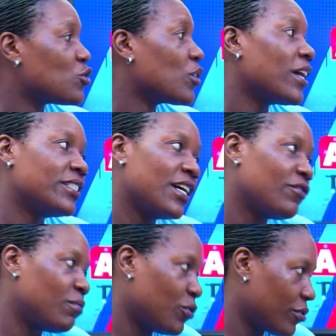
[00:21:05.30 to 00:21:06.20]
you can't
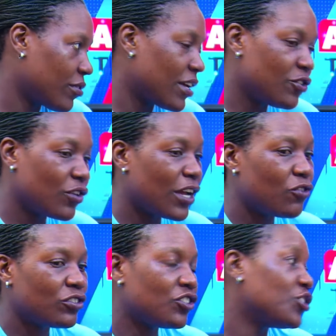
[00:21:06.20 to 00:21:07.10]
have both, and you
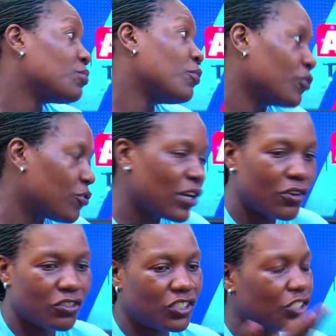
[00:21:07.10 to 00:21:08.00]
cannot cheat both. You
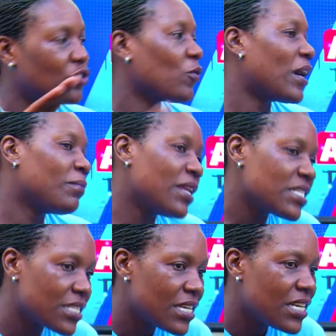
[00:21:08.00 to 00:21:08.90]
cannot cheat your
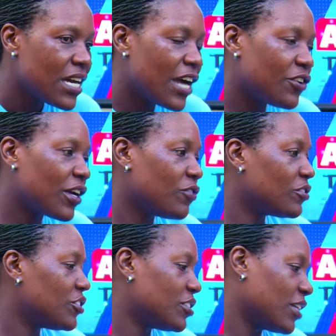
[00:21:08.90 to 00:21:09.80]
workplace and you cannot
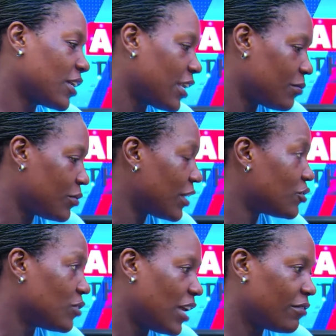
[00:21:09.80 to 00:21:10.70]
cheat the club that
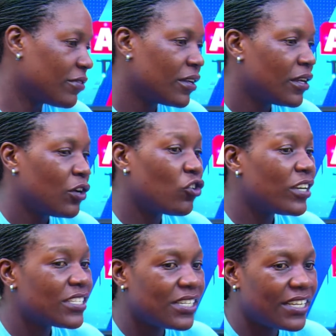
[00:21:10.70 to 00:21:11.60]
you love.
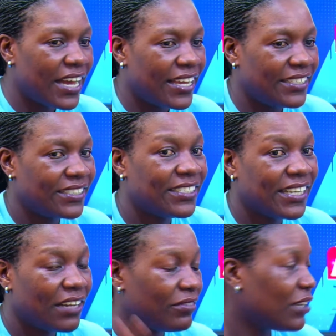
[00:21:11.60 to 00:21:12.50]
Honestly, I still
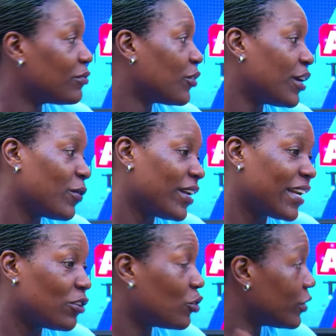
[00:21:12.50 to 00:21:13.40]
have love for A1.
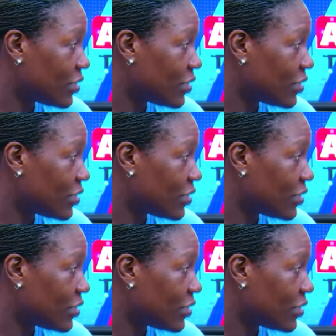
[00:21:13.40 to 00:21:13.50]
I will always